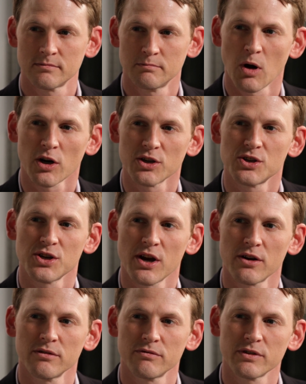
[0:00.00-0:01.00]
Market
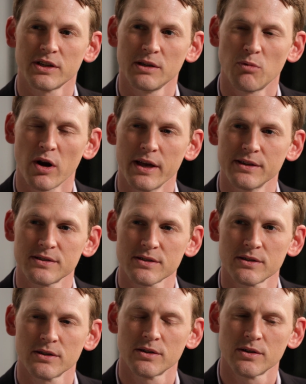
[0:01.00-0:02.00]
share for key brands,
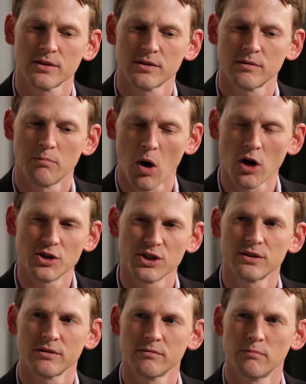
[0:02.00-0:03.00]

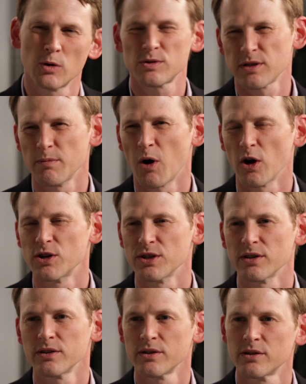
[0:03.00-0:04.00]
margin, mostly margin.